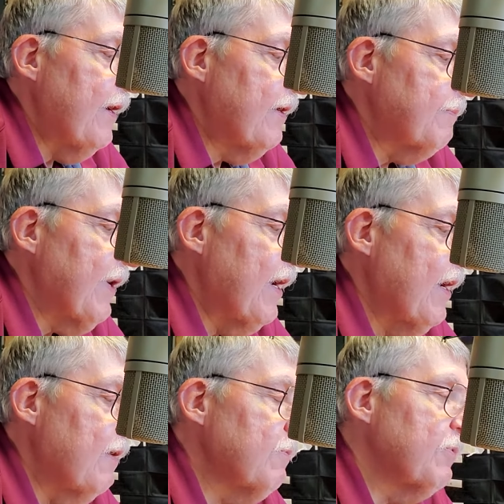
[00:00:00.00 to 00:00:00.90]
but
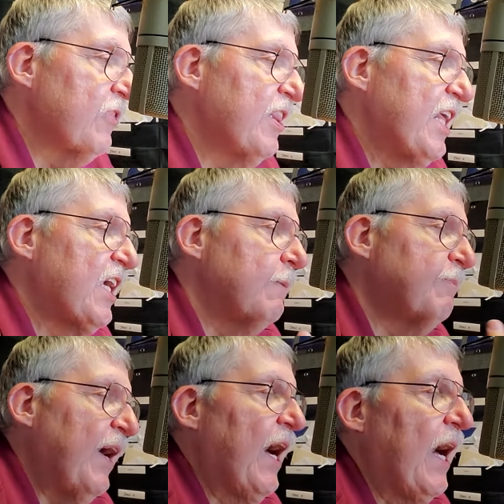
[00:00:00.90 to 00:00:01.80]
thinking
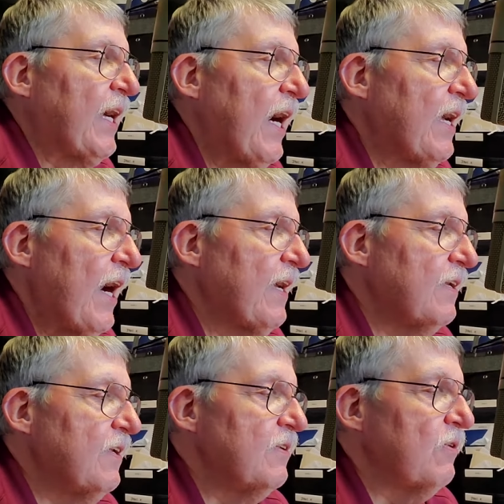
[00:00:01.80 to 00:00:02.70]
back, I
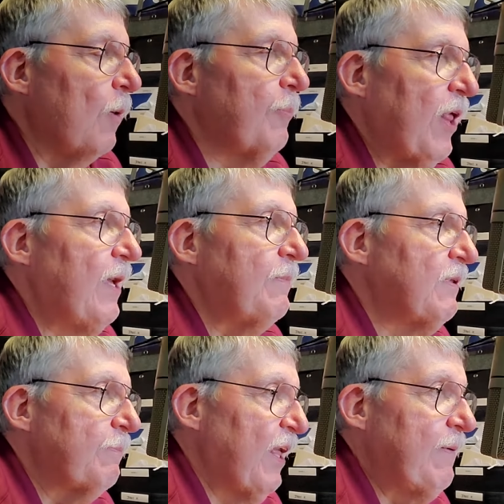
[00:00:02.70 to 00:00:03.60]
don't blame
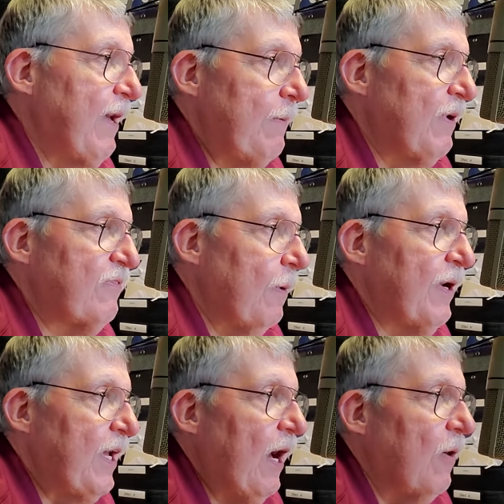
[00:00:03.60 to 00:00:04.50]
game on
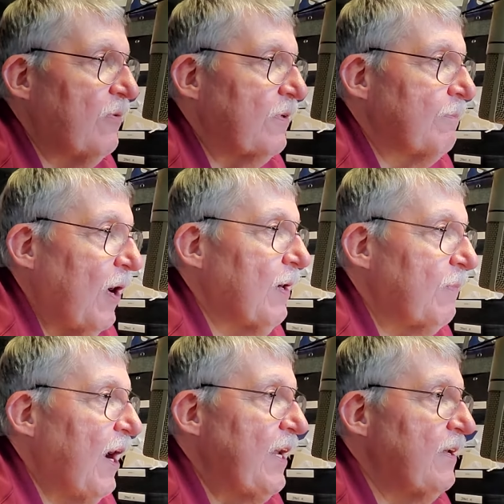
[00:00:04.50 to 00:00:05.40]
somebody else. The bottom
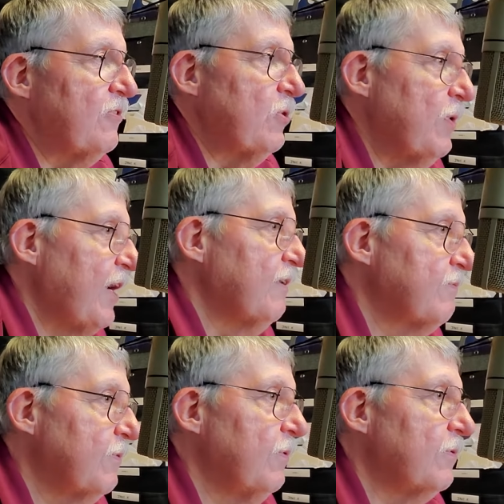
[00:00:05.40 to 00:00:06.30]
line is you ate the
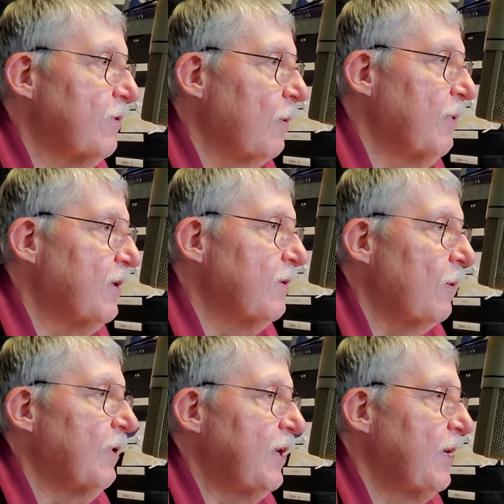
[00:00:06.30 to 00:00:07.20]
food.
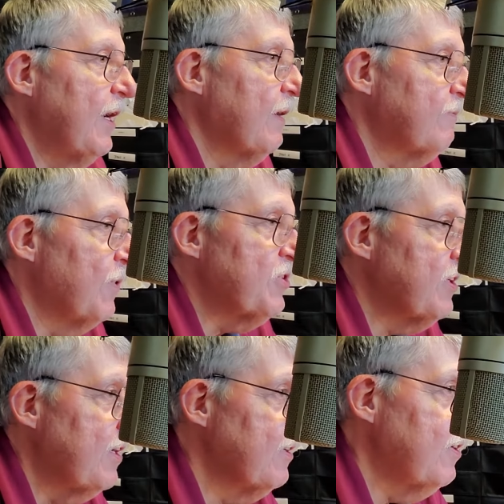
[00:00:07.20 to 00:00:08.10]
Nobody forced
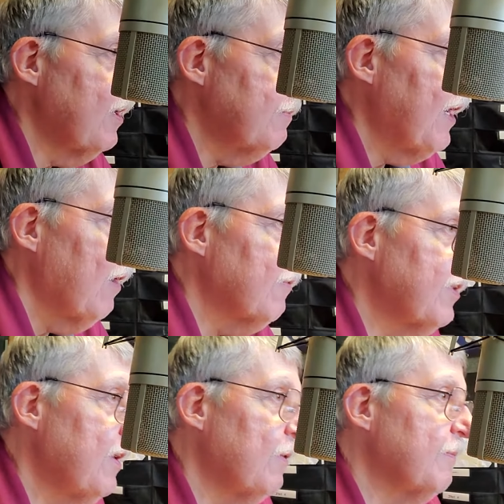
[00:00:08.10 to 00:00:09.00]
it into your mouth.
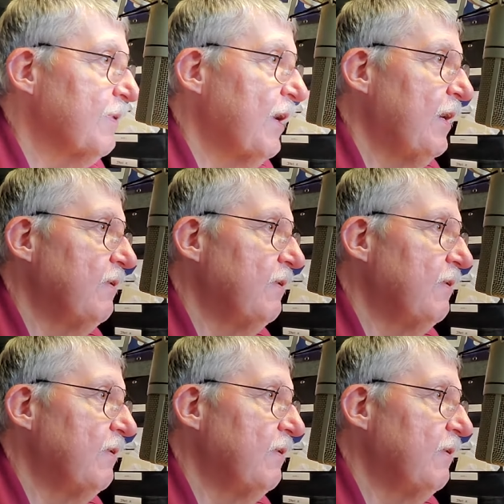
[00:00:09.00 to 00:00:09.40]
You know what I'm saying?